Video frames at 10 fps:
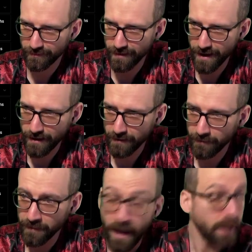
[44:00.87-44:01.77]
Huh?
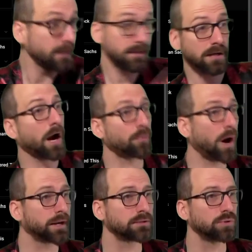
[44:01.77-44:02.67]
And it's
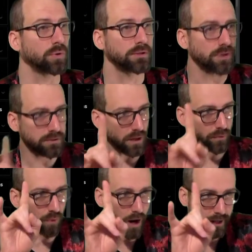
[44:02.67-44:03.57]
ironic too. It's
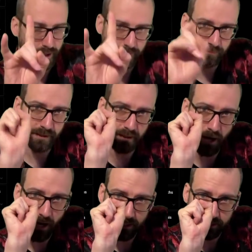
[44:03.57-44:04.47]
ironic
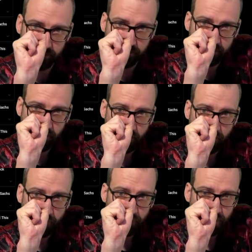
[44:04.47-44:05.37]
because
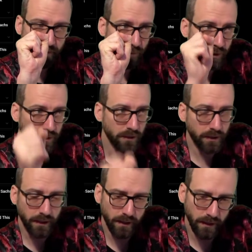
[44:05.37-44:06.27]
when you
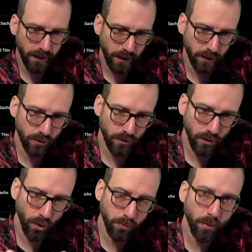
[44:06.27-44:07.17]
look at it like a
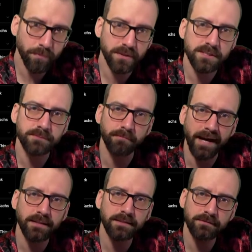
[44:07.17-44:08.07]
global
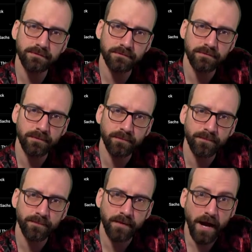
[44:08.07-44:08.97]
perspective,
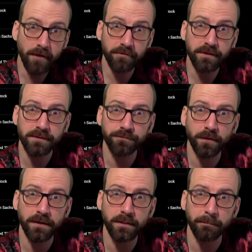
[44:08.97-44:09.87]
everything's
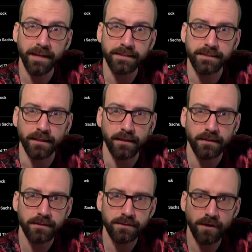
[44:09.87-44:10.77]
fucking amazing.
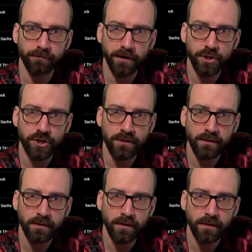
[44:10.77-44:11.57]
Starvation